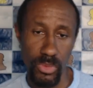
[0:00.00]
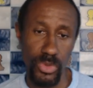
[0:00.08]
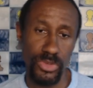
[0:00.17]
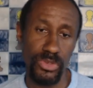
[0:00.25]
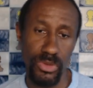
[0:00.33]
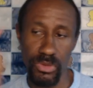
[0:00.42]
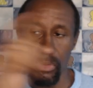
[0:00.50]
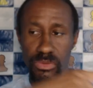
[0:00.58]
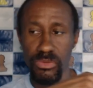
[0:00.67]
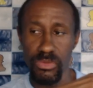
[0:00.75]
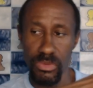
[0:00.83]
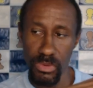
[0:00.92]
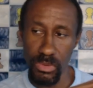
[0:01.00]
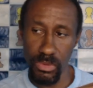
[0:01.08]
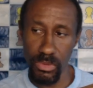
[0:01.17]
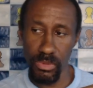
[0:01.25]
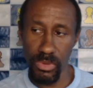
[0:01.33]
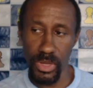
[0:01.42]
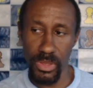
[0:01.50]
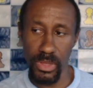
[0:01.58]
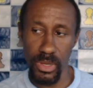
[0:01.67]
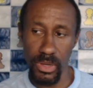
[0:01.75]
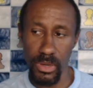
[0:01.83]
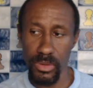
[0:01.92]
which is right
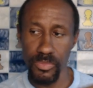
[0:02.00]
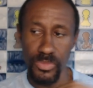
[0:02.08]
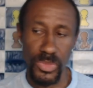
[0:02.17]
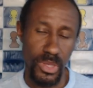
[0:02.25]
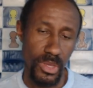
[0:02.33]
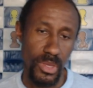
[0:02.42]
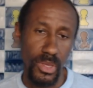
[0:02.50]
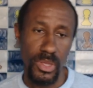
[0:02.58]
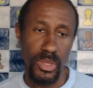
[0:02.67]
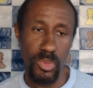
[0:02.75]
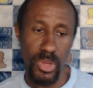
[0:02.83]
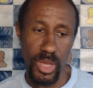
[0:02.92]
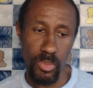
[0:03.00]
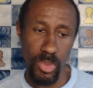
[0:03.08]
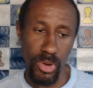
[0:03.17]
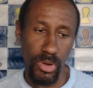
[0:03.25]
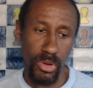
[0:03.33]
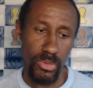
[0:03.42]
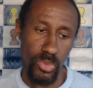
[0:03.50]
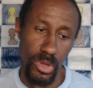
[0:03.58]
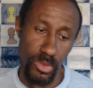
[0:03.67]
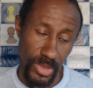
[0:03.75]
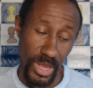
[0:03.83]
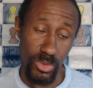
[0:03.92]
there. The black bar,
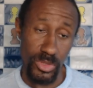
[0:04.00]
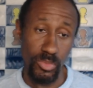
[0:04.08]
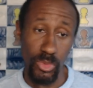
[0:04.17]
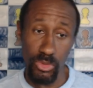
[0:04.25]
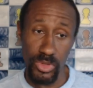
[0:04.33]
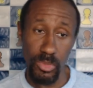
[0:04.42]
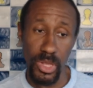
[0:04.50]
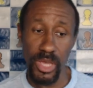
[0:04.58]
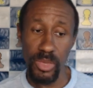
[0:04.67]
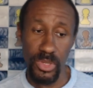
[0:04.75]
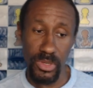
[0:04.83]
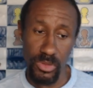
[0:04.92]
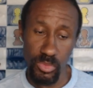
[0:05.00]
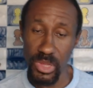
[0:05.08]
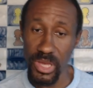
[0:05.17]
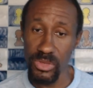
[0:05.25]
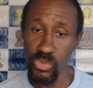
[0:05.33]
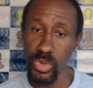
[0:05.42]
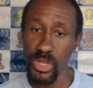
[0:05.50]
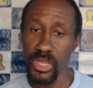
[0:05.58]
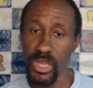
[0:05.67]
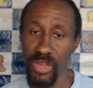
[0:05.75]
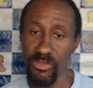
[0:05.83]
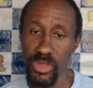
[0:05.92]
well, now it's mostly black because black is
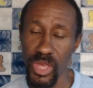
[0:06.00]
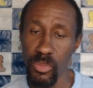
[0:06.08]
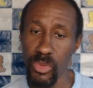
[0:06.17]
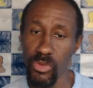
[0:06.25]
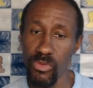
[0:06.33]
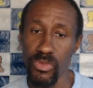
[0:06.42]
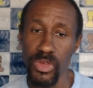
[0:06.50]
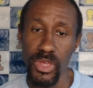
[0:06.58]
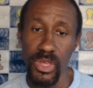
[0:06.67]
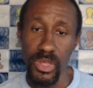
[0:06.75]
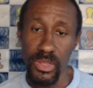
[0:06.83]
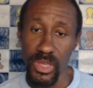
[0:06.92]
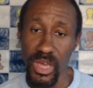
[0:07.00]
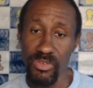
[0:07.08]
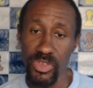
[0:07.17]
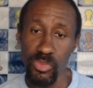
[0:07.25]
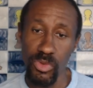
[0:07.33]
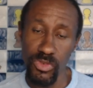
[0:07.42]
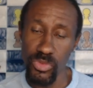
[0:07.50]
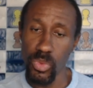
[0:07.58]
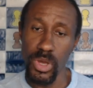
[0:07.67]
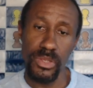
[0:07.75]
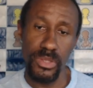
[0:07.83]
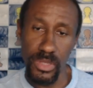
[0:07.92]
winning after that move. The obvious move is
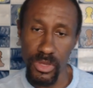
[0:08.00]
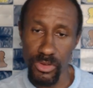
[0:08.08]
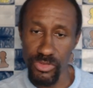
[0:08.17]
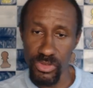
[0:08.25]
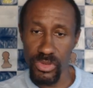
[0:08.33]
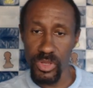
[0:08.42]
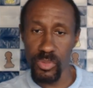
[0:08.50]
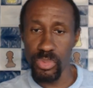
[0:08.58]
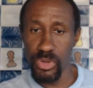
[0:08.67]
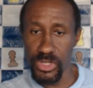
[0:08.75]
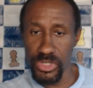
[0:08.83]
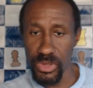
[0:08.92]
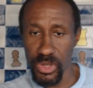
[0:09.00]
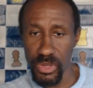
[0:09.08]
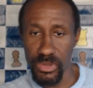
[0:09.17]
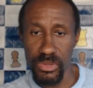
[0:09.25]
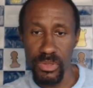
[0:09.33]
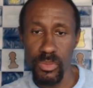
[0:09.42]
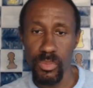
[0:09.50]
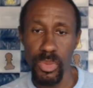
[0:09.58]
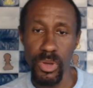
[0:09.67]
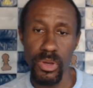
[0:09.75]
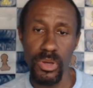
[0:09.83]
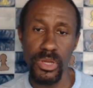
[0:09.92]
what? You're just going to push this
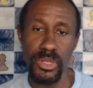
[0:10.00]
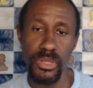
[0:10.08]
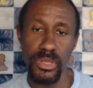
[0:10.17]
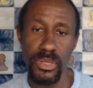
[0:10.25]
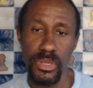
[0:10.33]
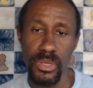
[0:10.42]
pawn